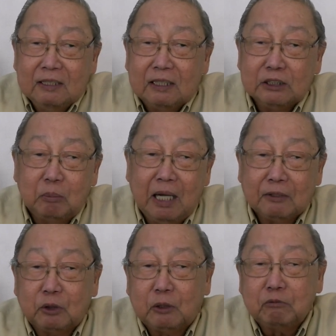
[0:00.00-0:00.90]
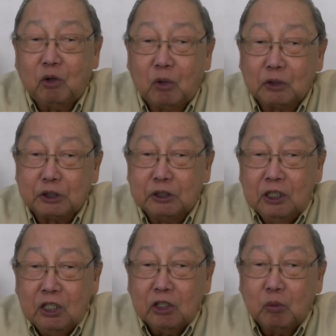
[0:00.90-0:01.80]
As a matter of course,
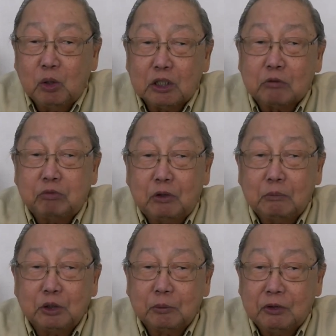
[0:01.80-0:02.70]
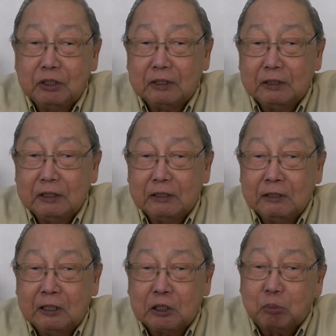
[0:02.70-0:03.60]
the worst forms of tyranny
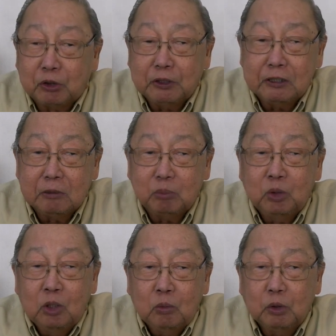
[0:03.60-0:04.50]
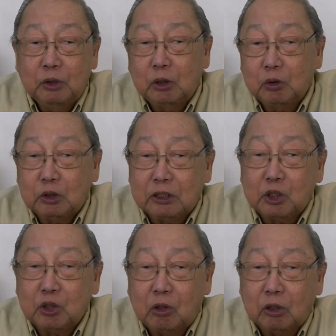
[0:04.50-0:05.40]
and despotism were those that
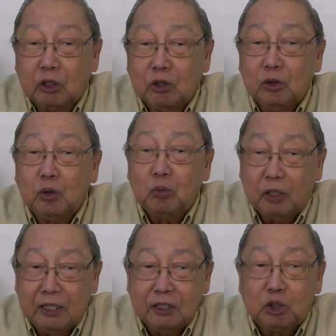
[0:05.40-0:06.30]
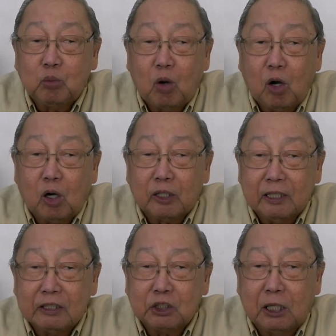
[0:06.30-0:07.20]
sought to wage war
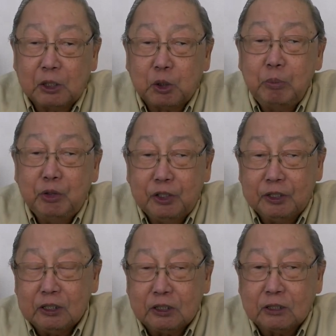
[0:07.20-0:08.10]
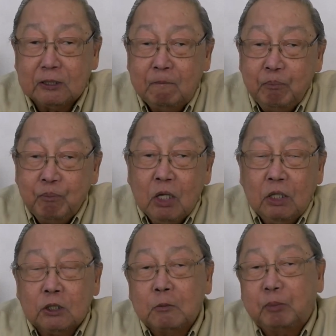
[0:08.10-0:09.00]
against other communities,
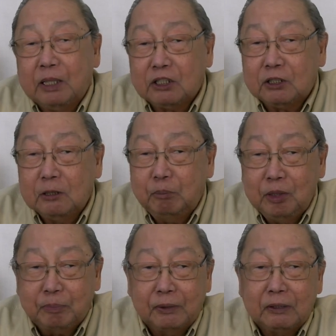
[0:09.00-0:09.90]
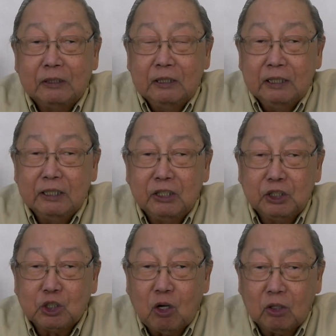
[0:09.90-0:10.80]
suppress the people in
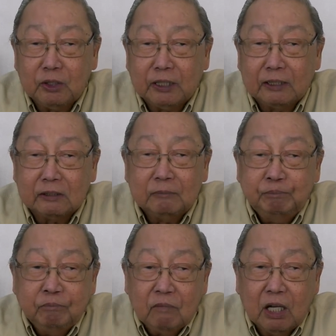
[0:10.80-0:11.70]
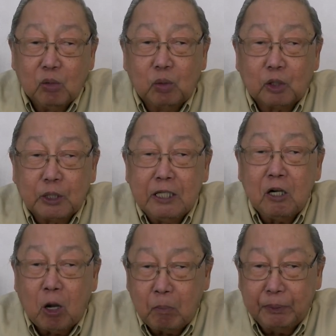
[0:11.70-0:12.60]
discontent, and were
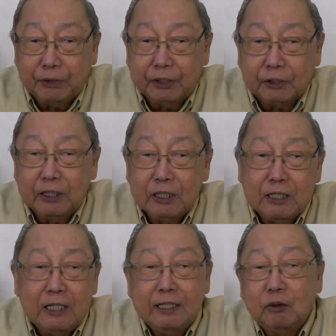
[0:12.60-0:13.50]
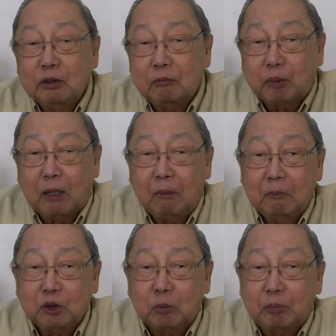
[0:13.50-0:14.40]
incompetent in dealing with the
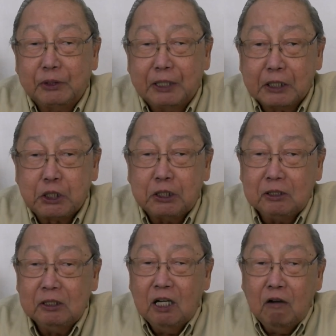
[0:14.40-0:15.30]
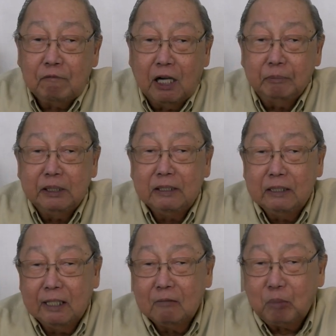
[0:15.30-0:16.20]
problems of production,
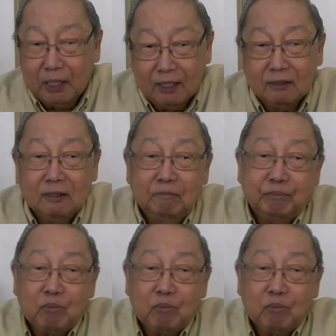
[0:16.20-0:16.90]
famine, and plague.